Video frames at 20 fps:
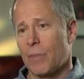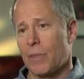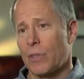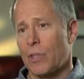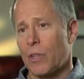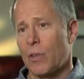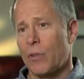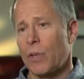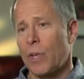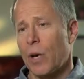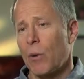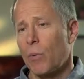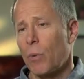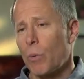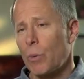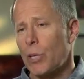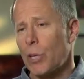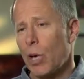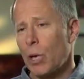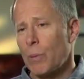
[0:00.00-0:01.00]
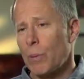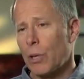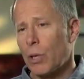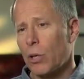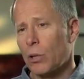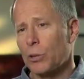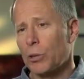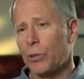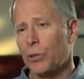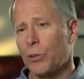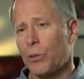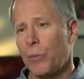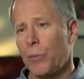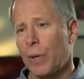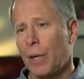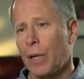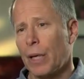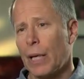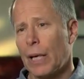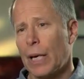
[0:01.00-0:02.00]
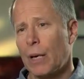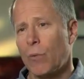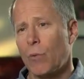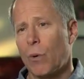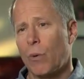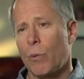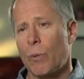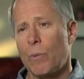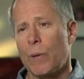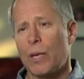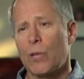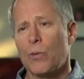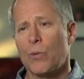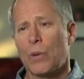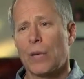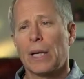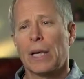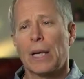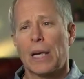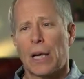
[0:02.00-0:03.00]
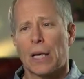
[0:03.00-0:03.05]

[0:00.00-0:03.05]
So when we talk about cultural humility, what we mean is really an